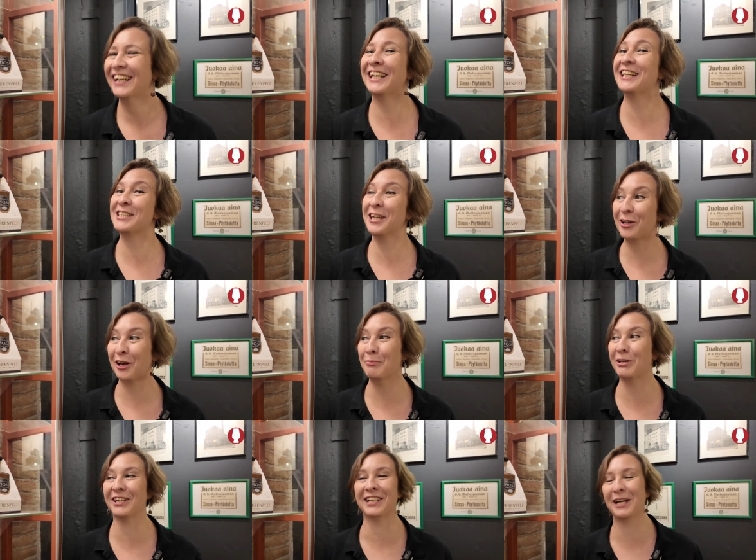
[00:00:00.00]
it is not a
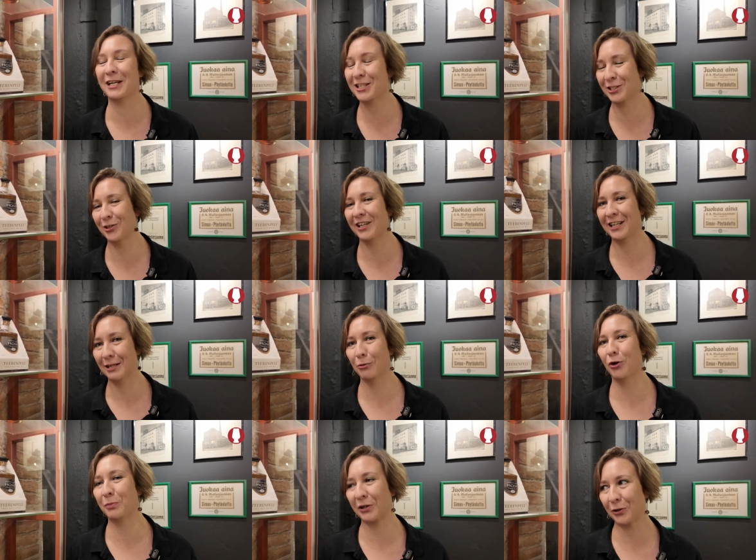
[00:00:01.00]
limited edition
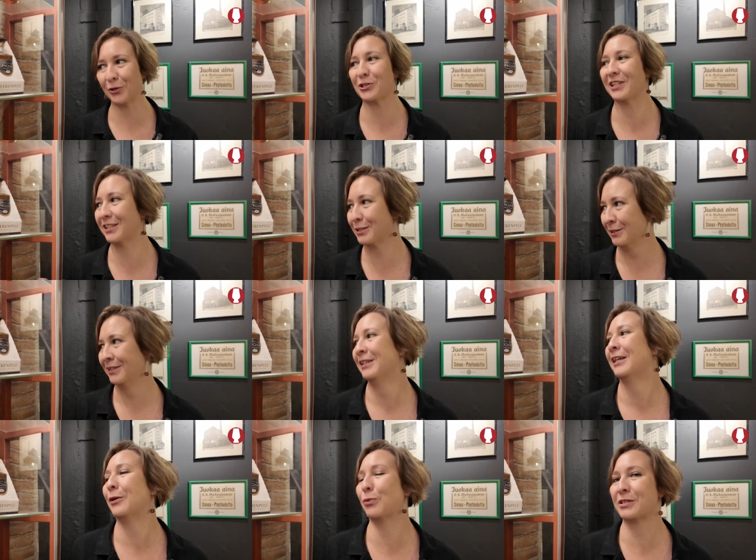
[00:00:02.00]
anymore because it is
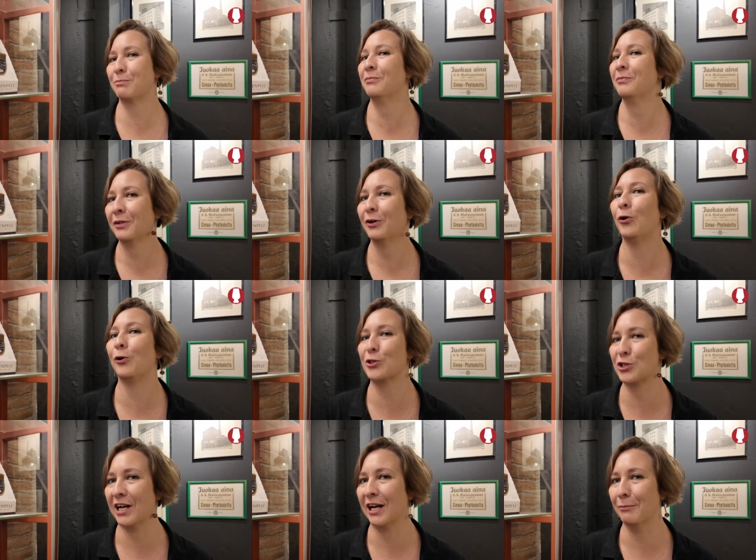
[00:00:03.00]
it was all
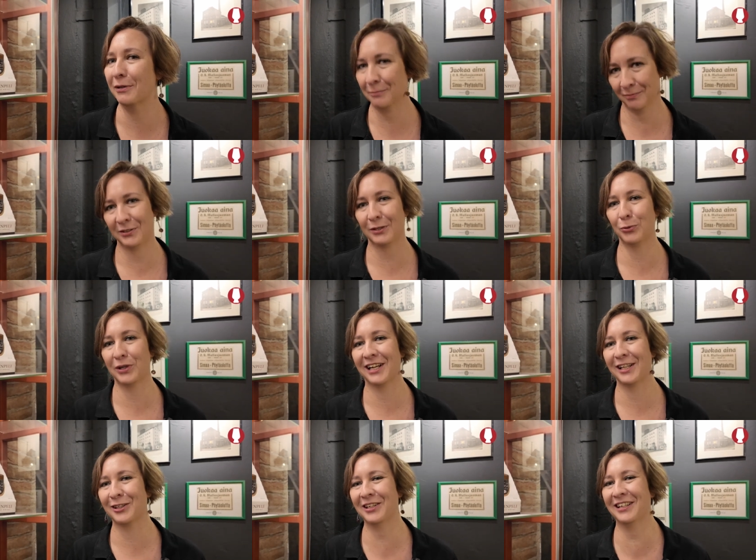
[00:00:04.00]
the time we had